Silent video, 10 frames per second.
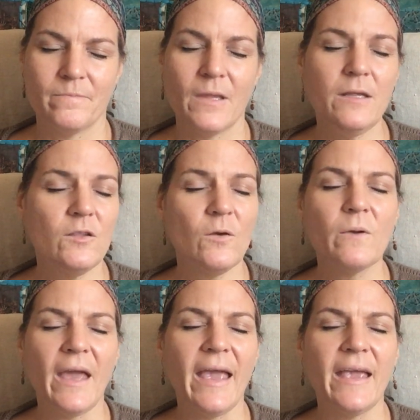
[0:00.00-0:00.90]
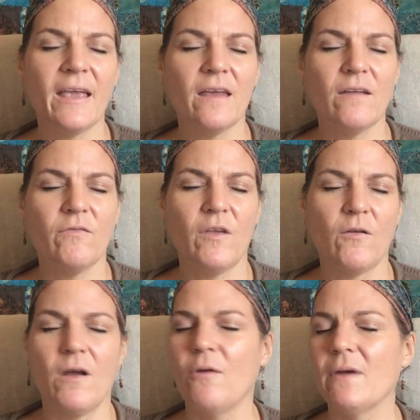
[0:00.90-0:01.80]
It's okay if
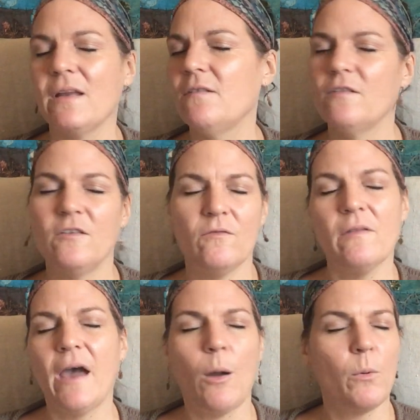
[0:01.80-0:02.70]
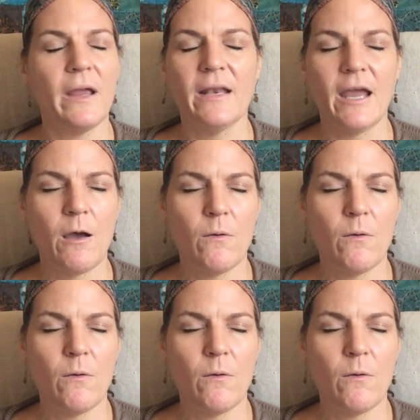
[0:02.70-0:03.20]
they're not ready to do that right now.